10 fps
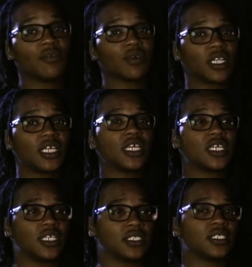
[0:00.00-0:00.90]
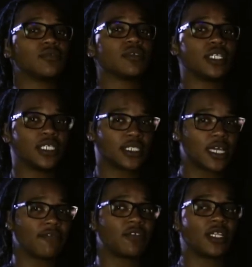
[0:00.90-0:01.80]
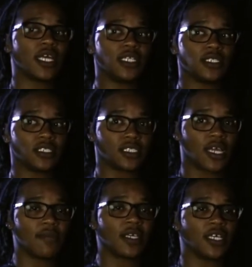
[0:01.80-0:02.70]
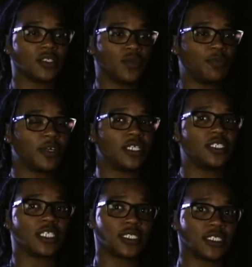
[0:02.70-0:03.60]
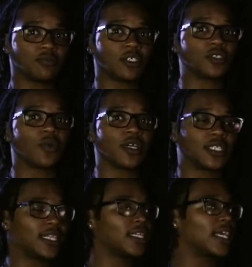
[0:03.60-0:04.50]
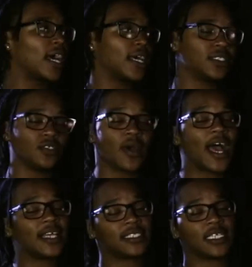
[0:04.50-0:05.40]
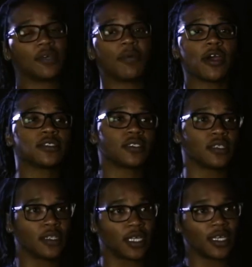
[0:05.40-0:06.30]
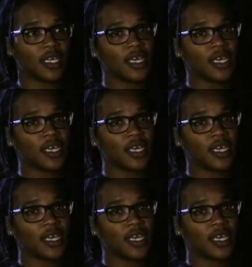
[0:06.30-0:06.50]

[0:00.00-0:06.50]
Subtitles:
It really is. It really is time for the ladies to shine because we put in just as much work that the guys do. I seen it personally.